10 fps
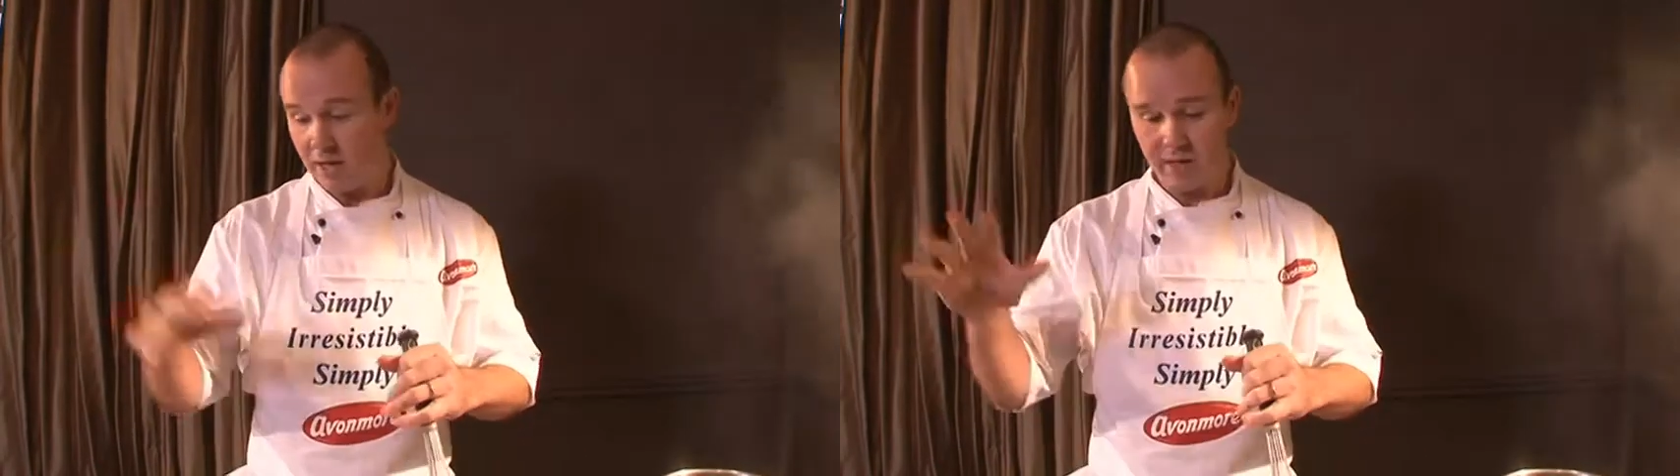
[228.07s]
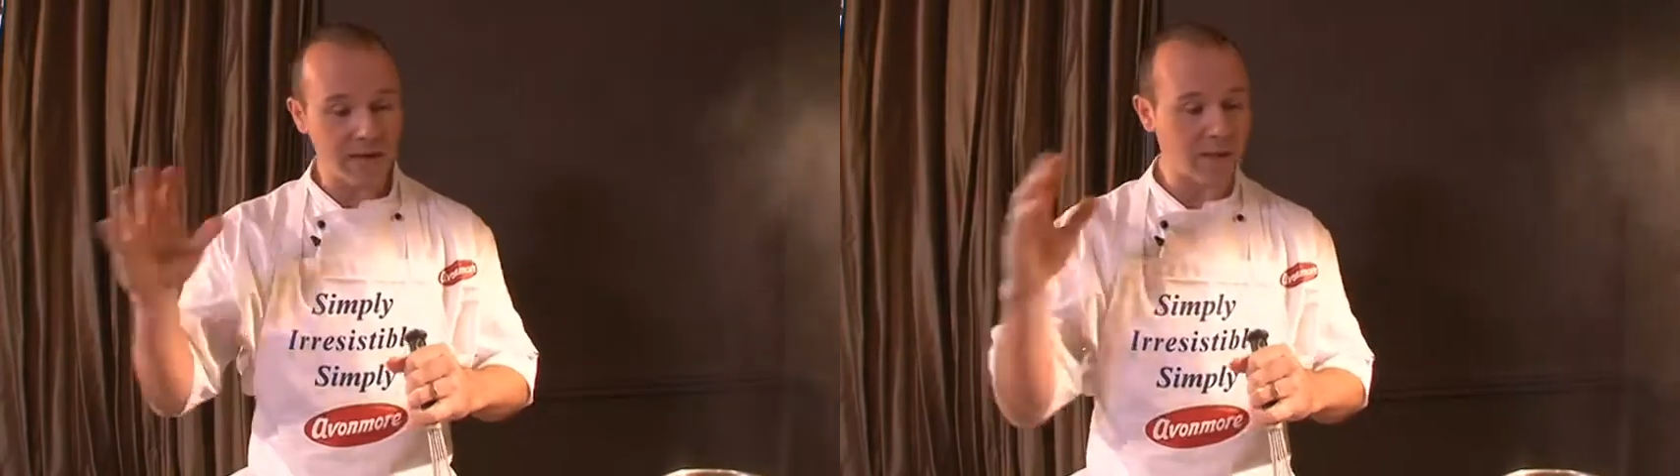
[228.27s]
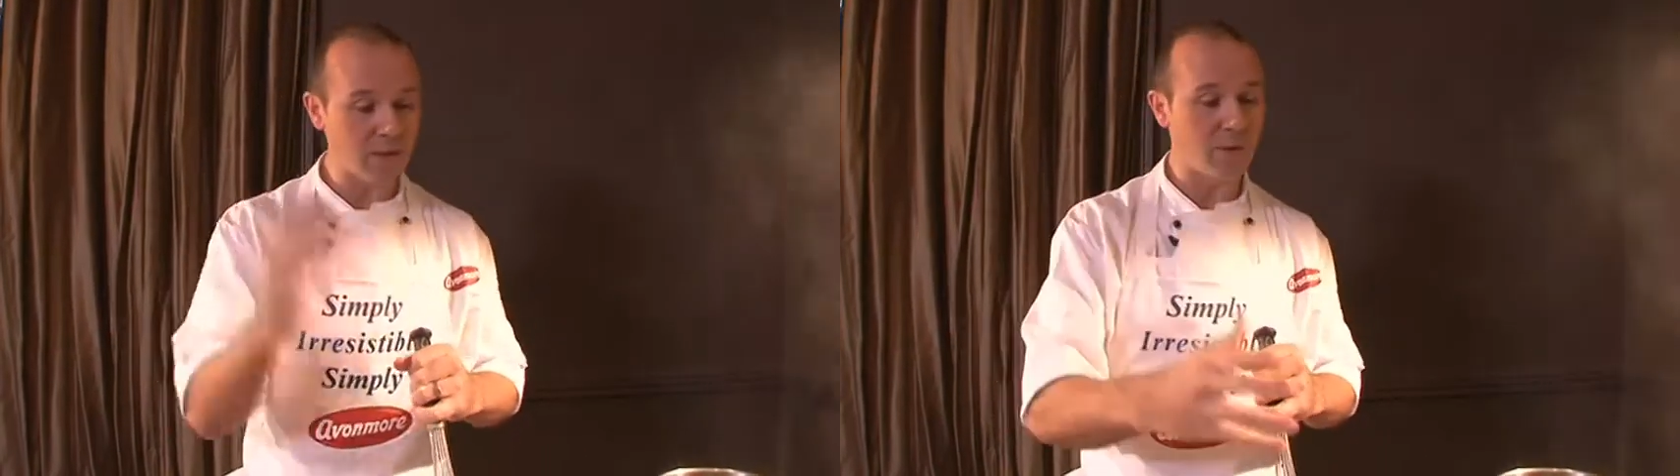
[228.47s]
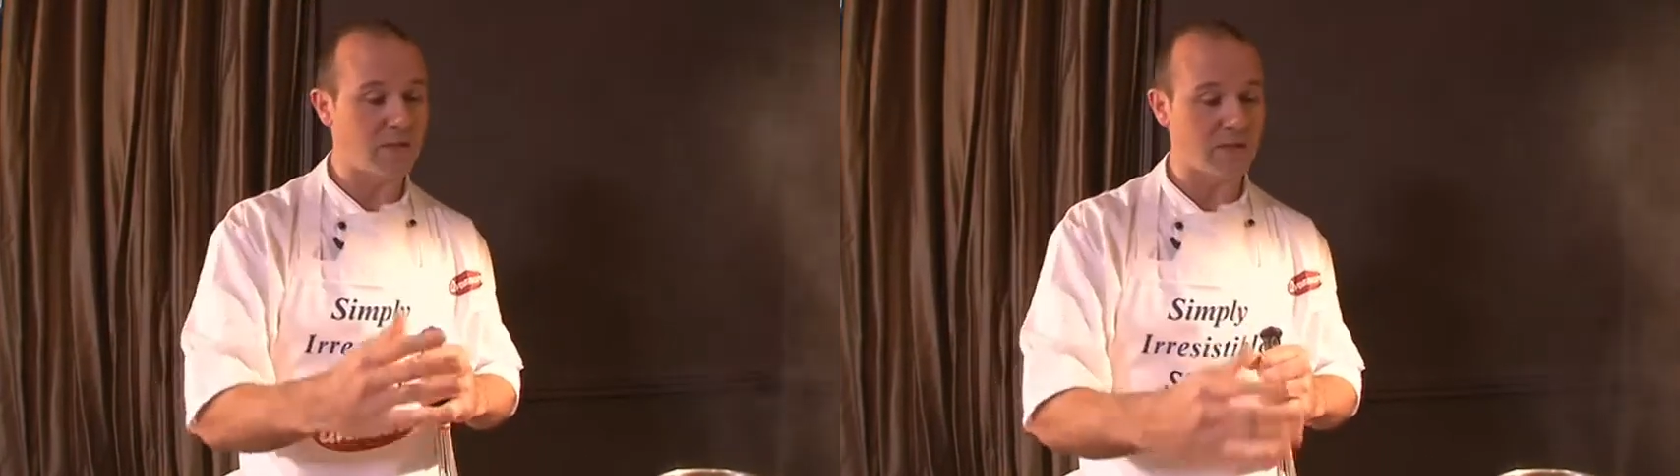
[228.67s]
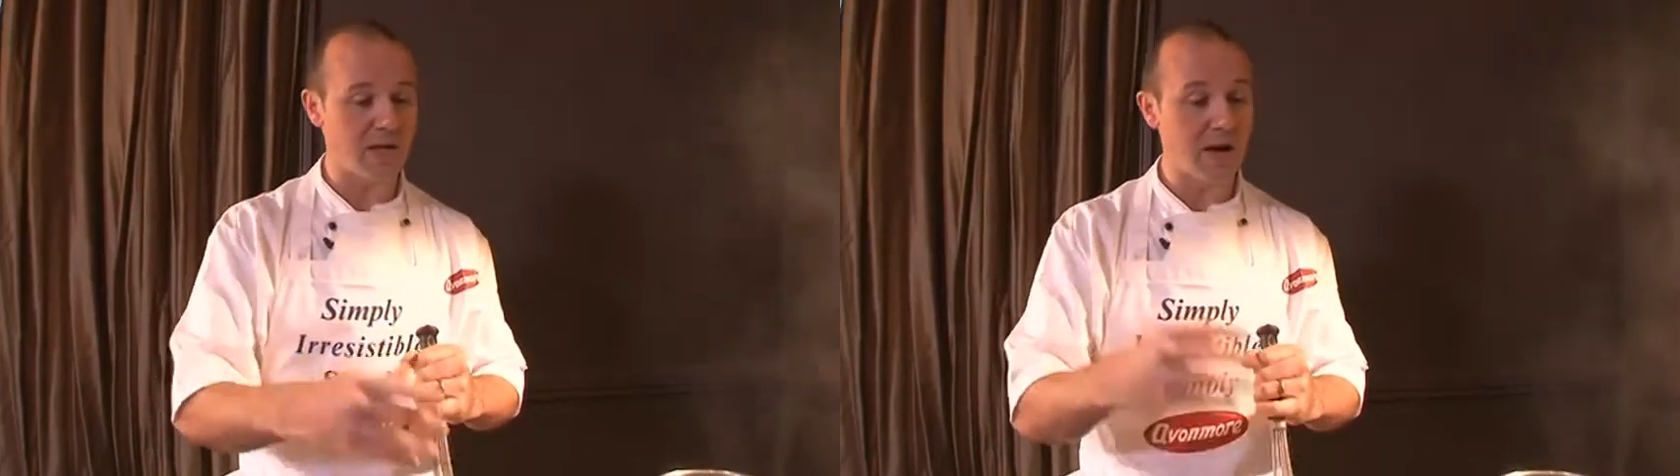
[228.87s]
you can do
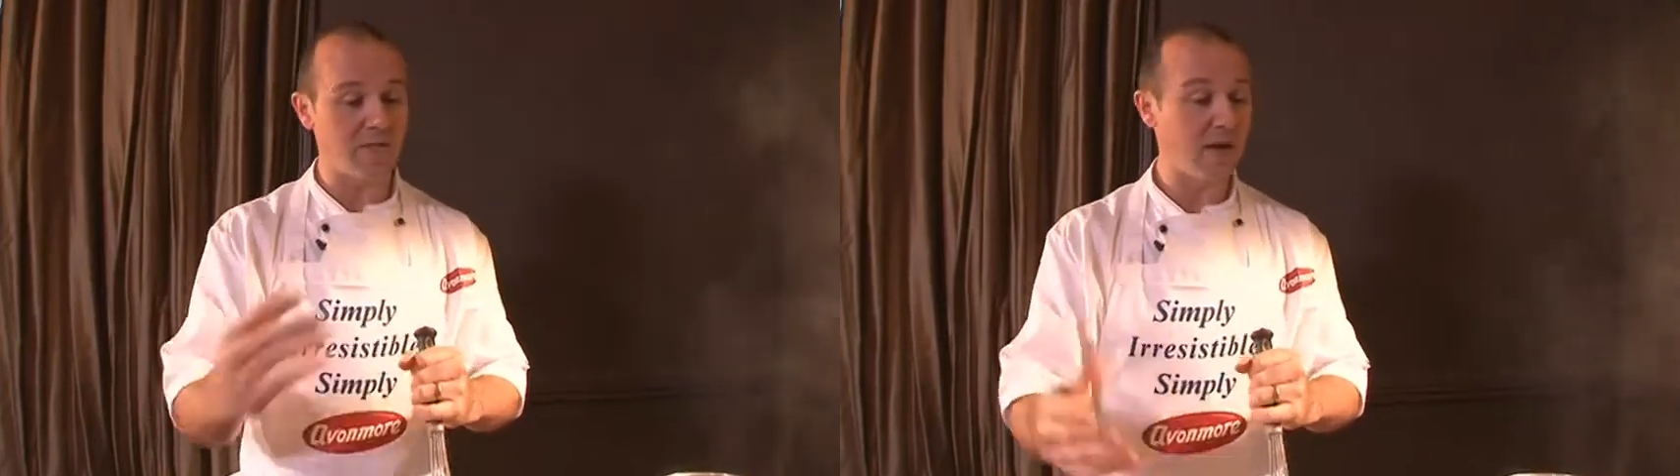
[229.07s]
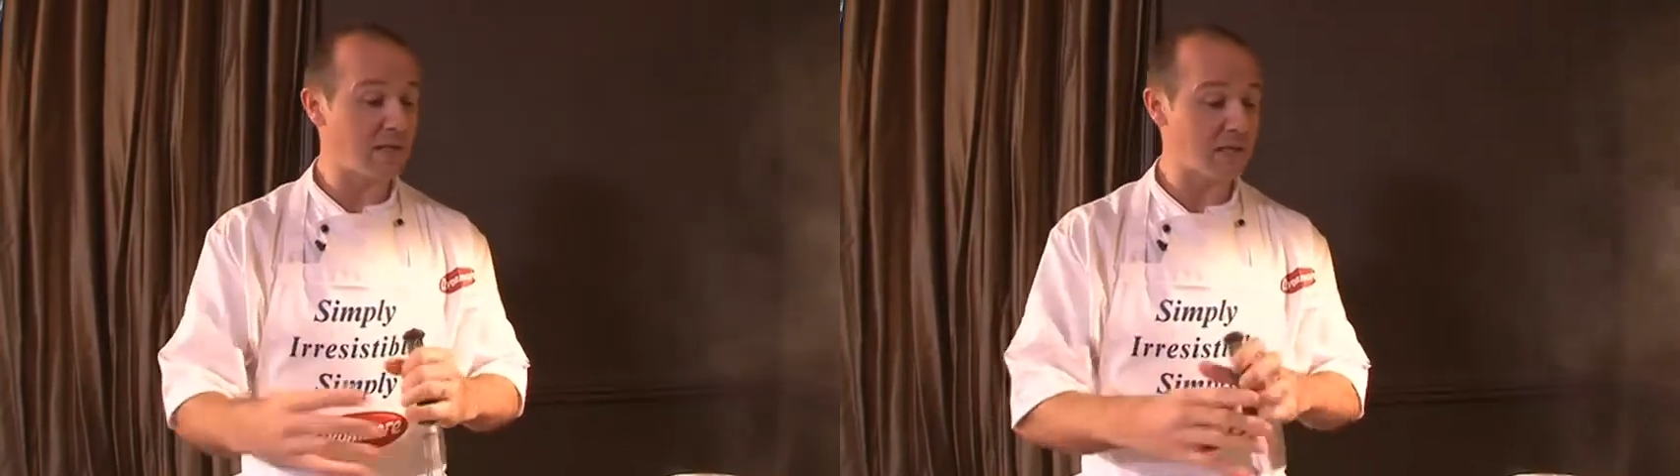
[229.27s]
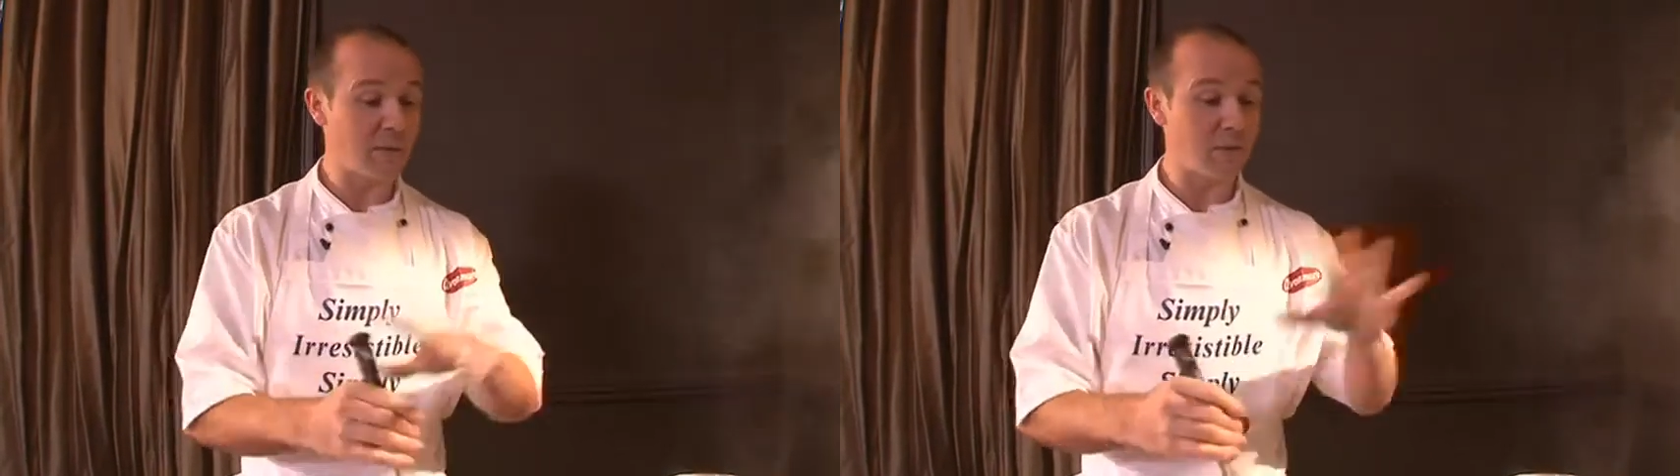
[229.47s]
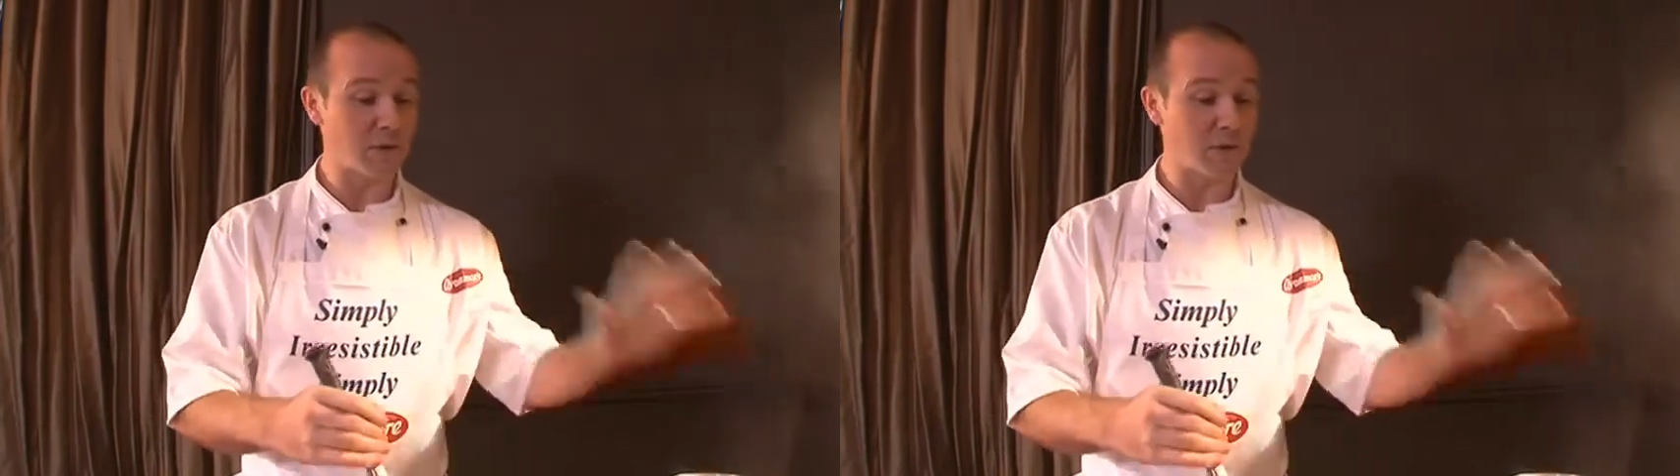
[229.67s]
this dessert very simply